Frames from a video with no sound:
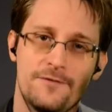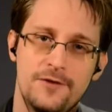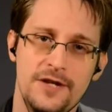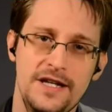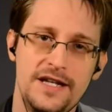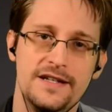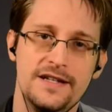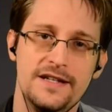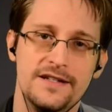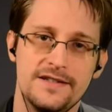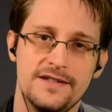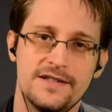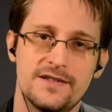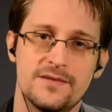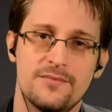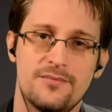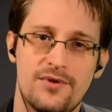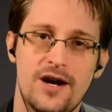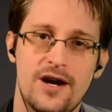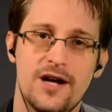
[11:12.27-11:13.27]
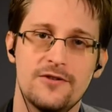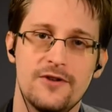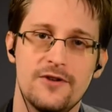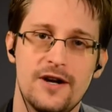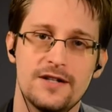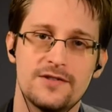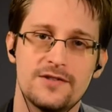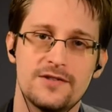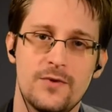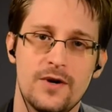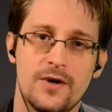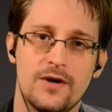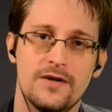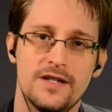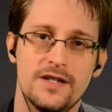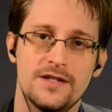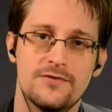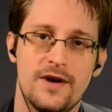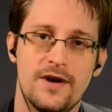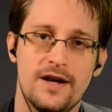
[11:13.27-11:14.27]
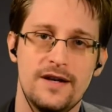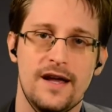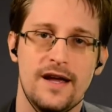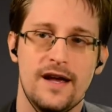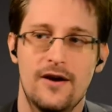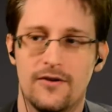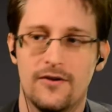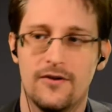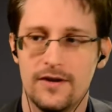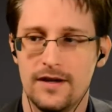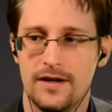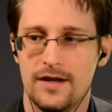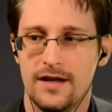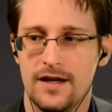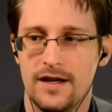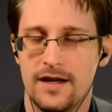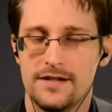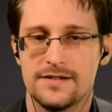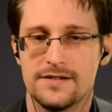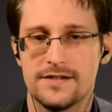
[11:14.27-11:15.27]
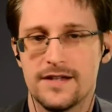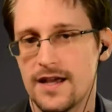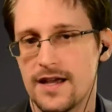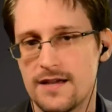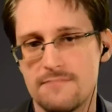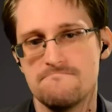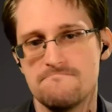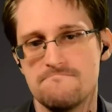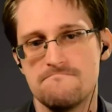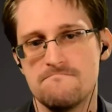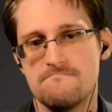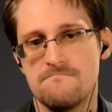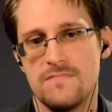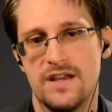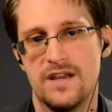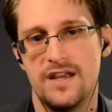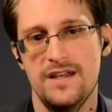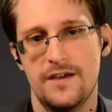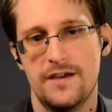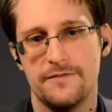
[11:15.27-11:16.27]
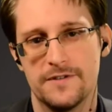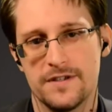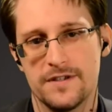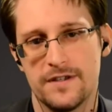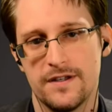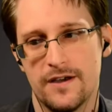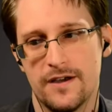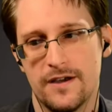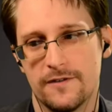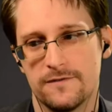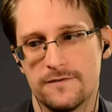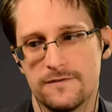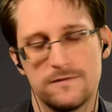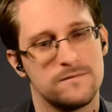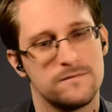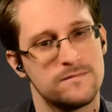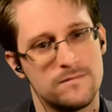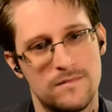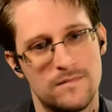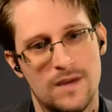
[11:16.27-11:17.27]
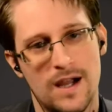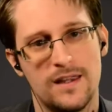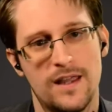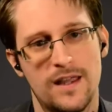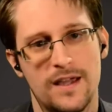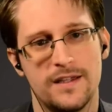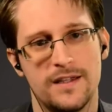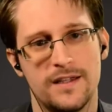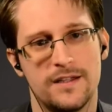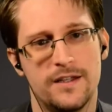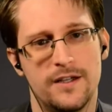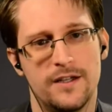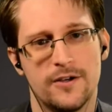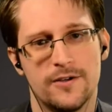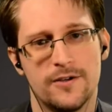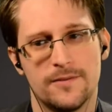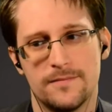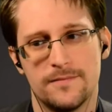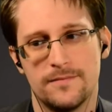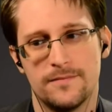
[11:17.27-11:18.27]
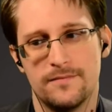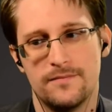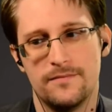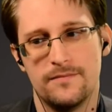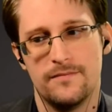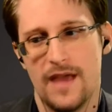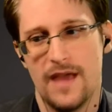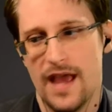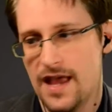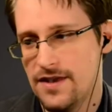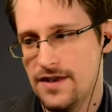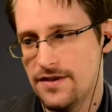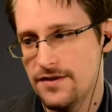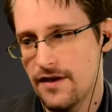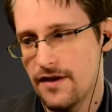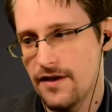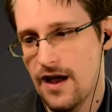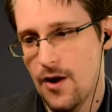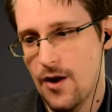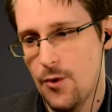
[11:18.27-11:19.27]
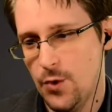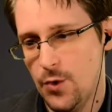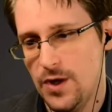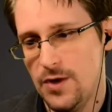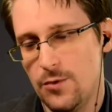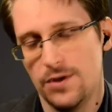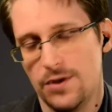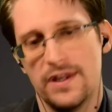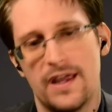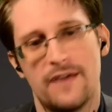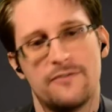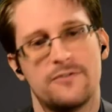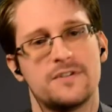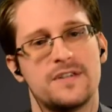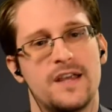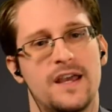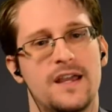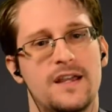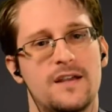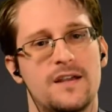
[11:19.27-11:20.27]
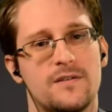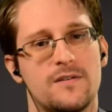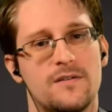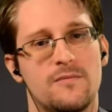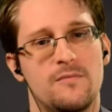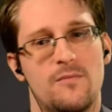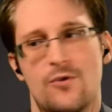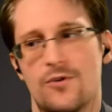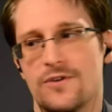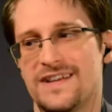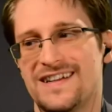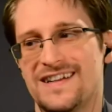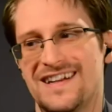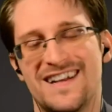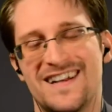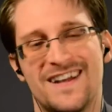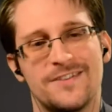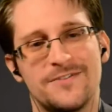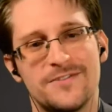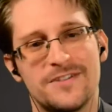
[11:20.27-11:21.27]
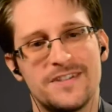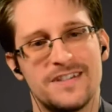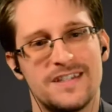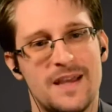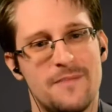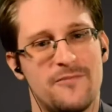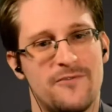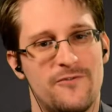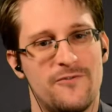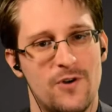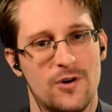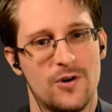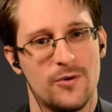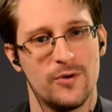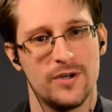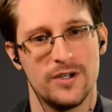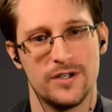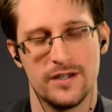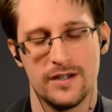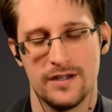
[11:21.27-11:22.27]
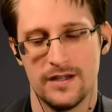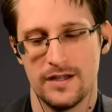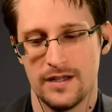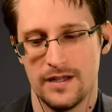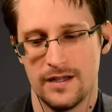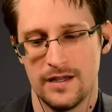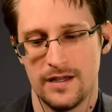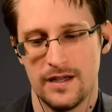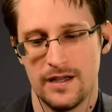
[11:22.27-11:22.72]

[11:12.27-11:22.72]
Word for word: freeze progress where it is right now, and say, enough is enough. I like it here, and we will never take more than another step forward